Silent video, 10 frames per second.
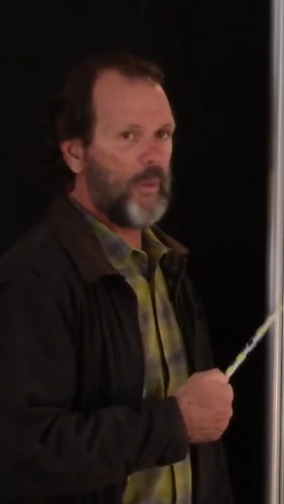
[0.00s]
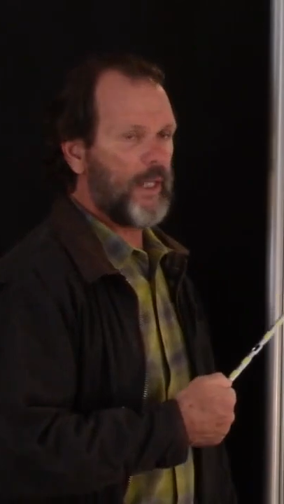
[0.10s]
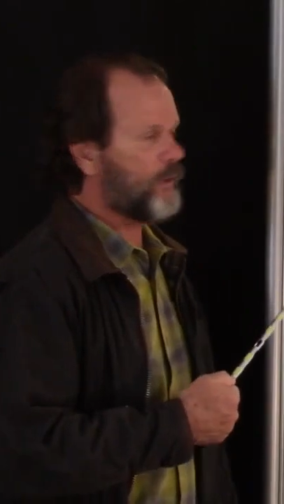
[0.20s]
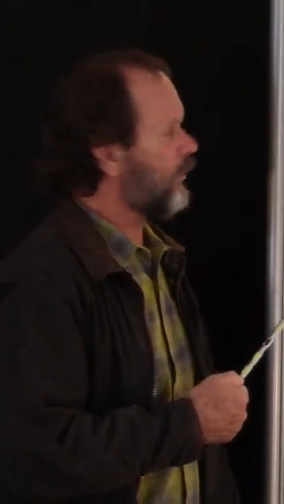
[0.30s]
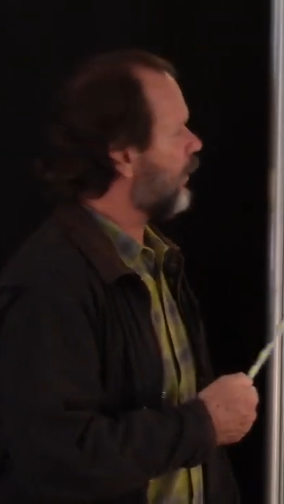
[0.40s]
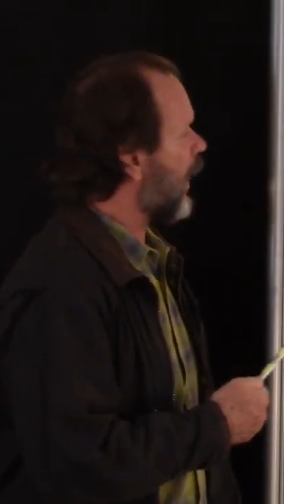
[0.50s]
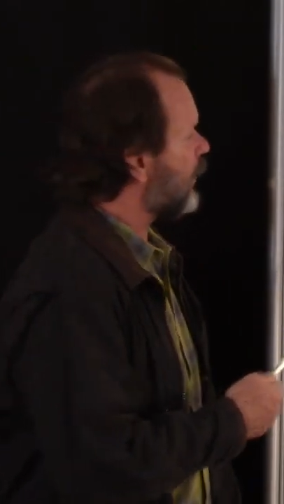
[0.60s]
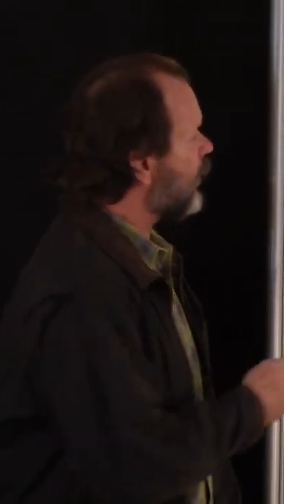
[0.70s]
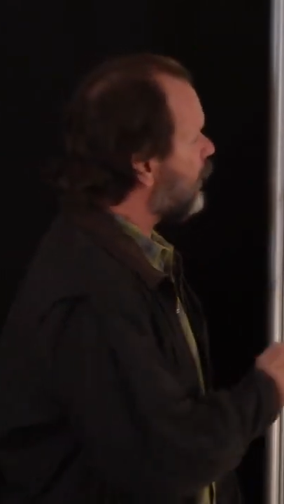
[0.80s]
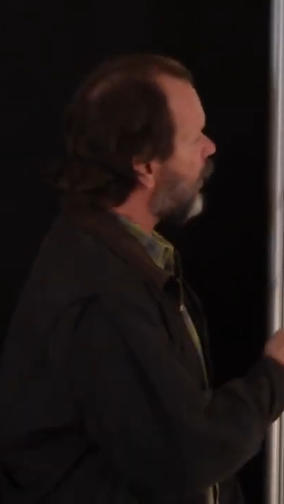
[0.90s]
actually do a
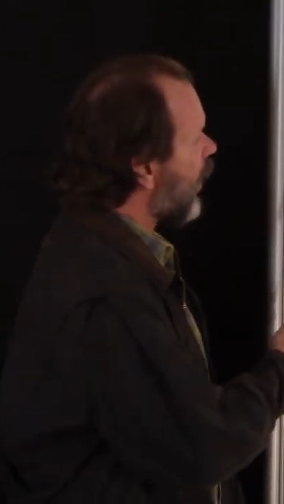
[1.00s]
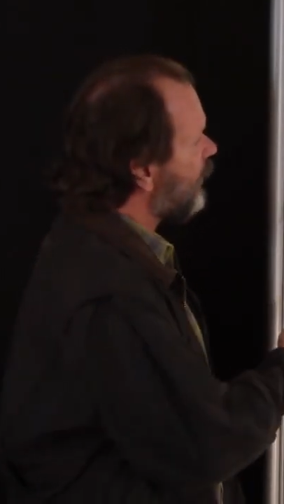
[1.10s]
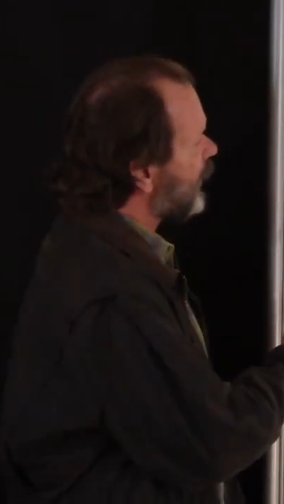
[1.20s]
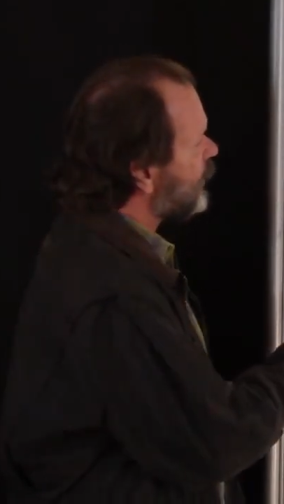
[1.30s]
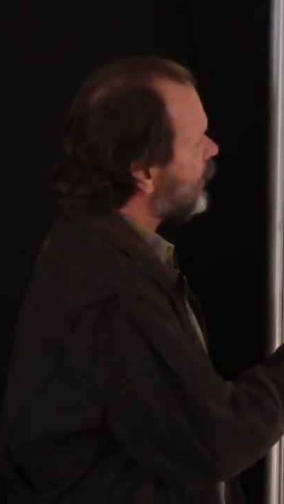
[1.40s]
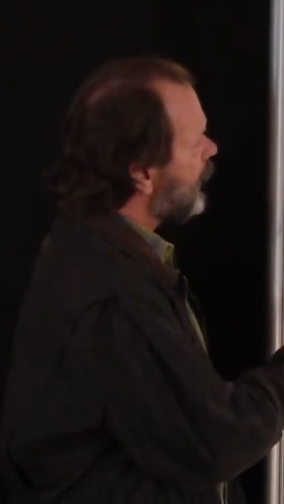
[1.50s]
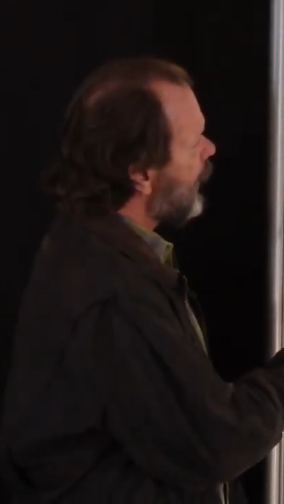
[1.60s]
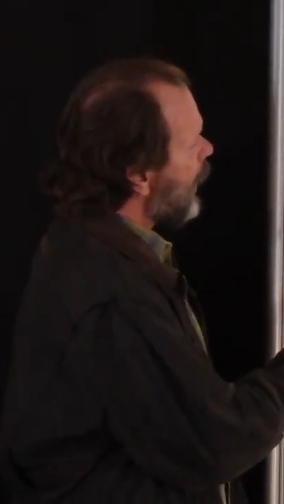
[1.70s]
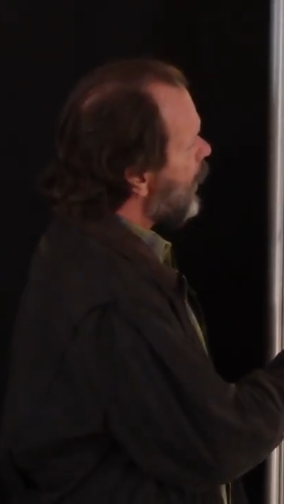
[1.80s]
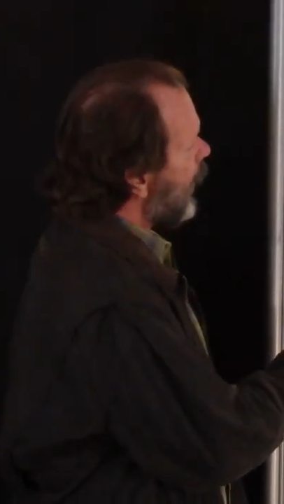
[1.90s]
class on the prophets.
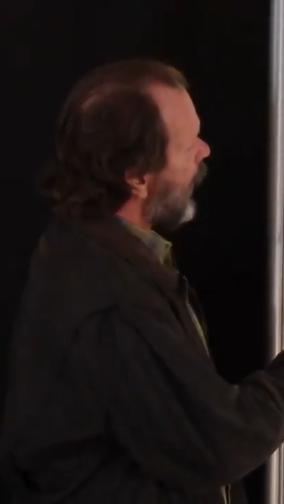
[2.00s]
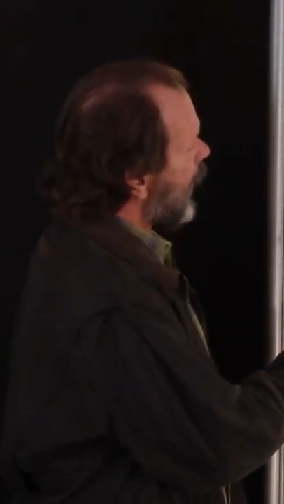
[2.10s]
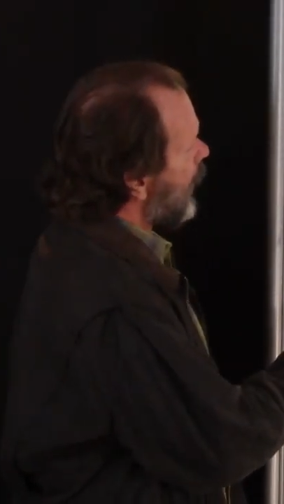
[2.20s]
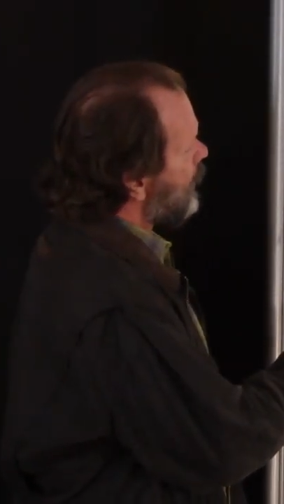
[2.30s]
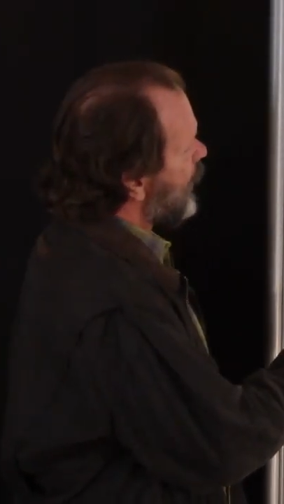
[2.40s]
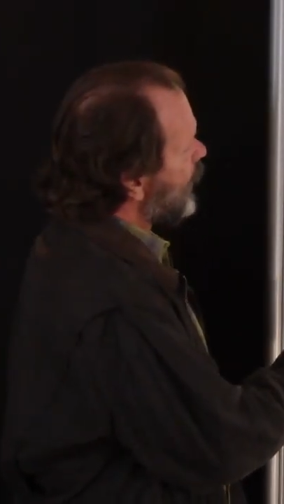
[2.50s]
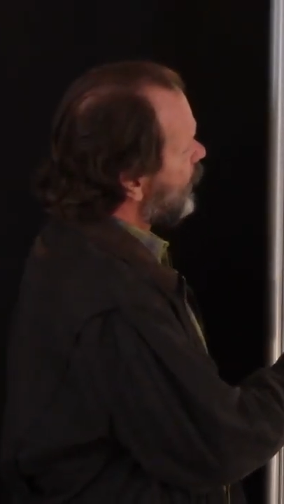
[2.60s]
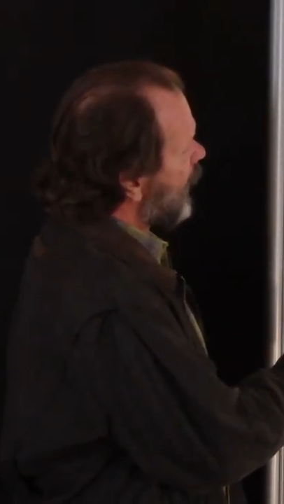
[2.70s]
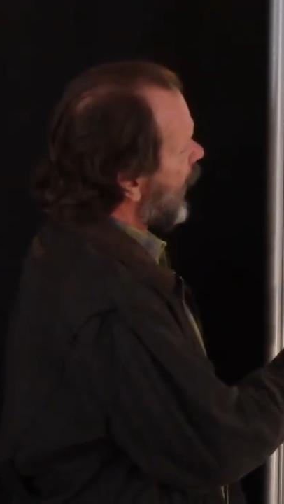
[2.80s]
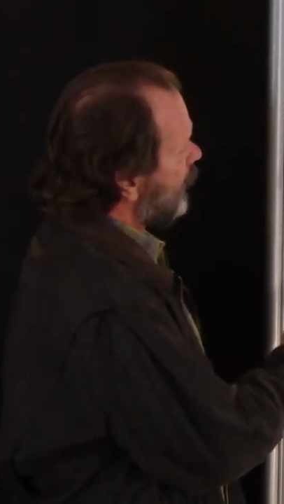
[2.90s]
Then you've
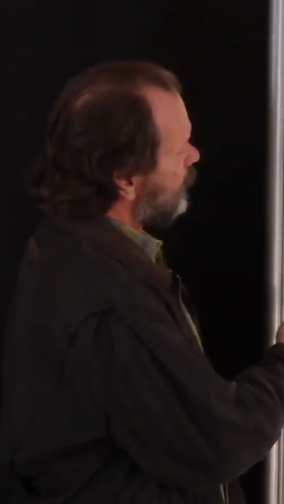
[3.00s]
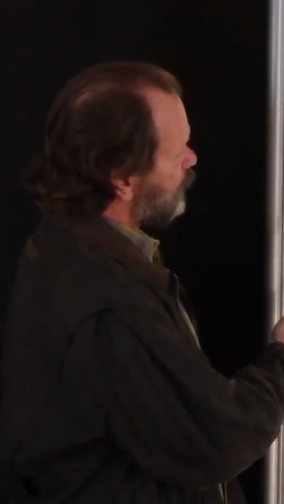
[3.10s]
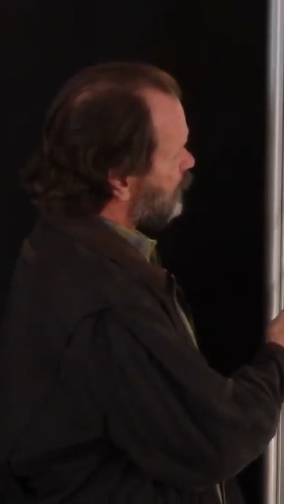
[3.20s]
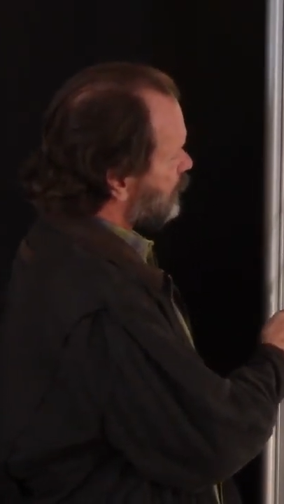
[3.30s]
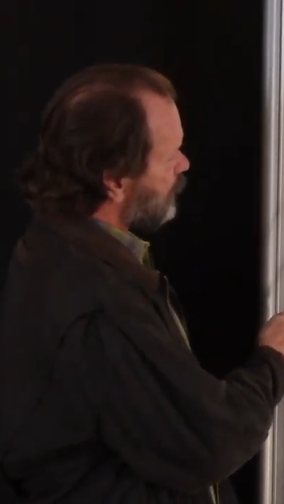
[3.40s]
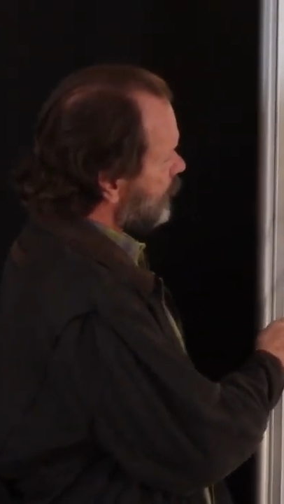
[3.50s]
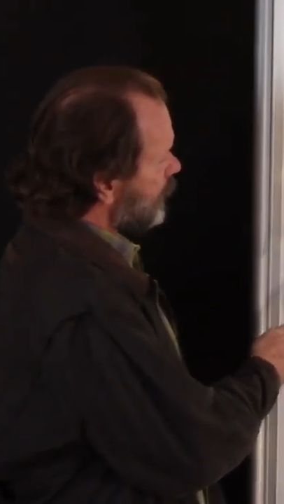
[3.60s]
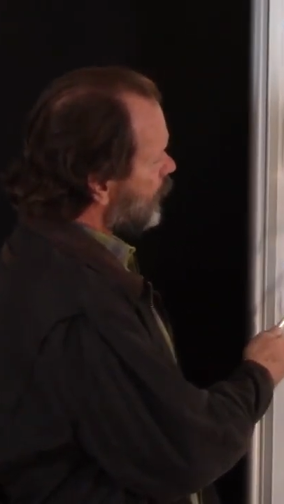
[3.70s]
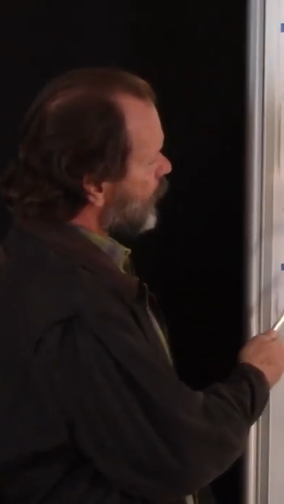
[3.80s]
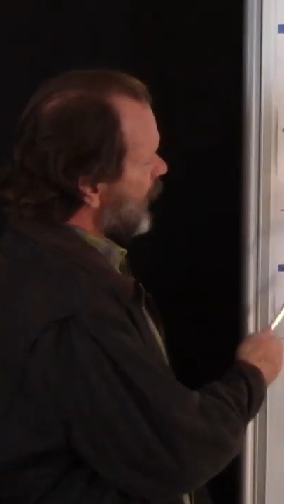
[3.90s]
got,
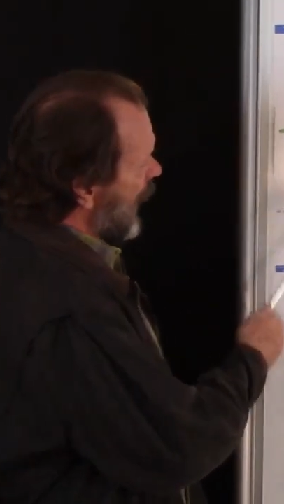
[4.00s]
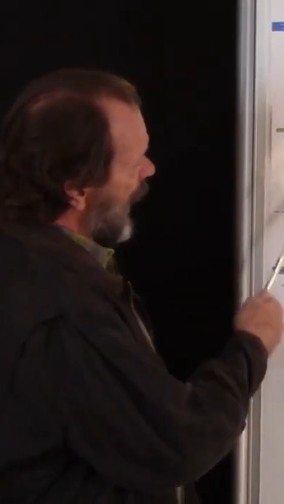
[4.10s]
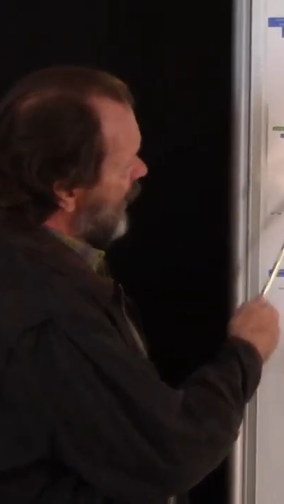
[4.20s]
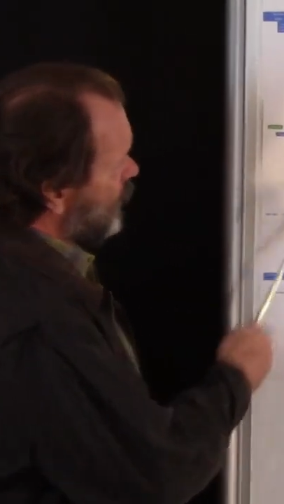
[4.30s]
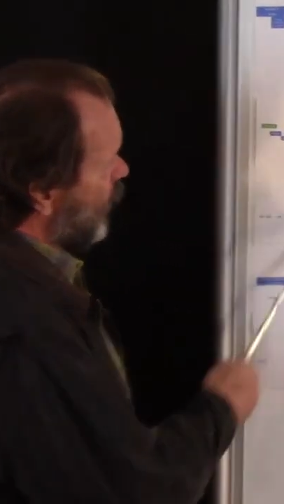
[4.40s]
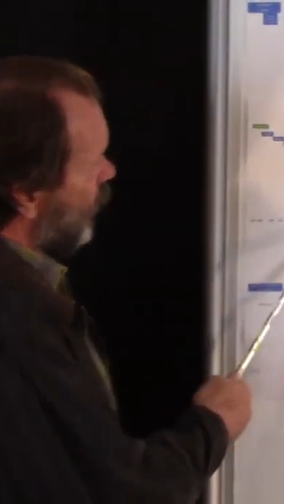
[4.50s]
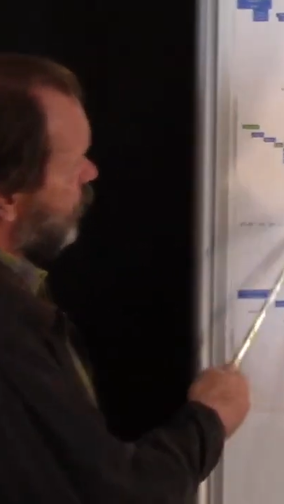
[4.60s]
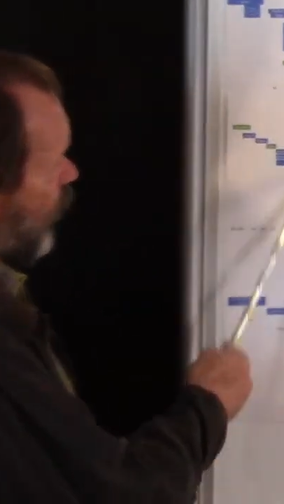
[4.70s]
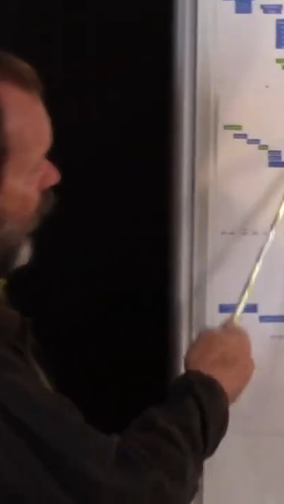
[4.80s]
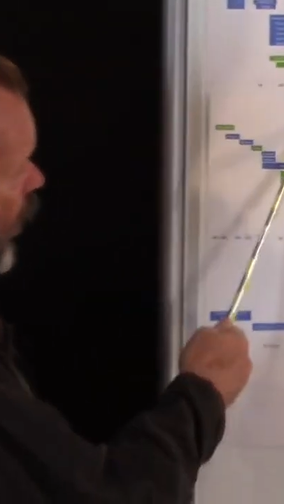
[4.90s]
after the
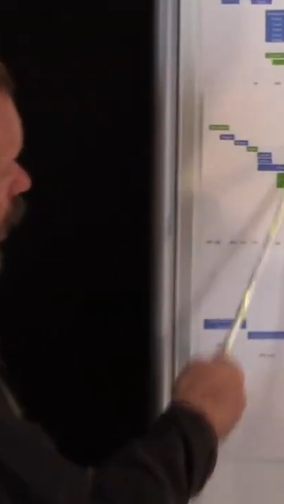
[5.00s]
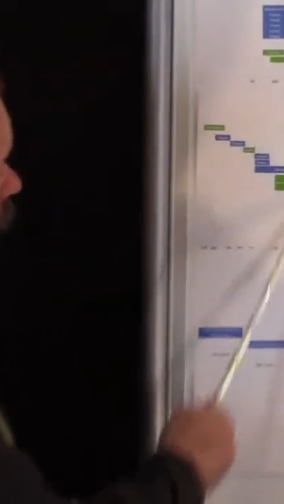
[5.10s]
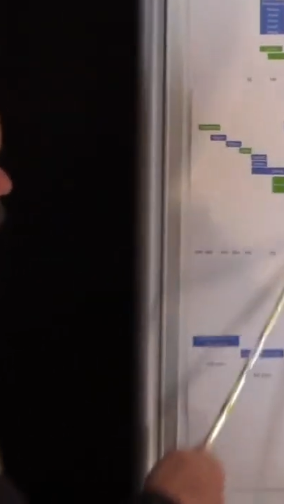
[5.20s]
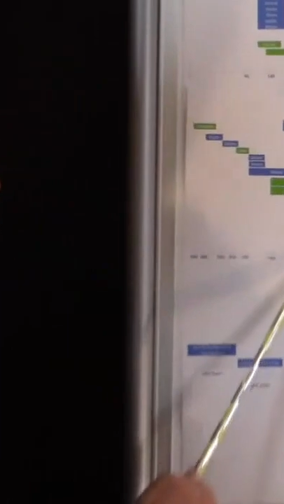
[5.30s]
fall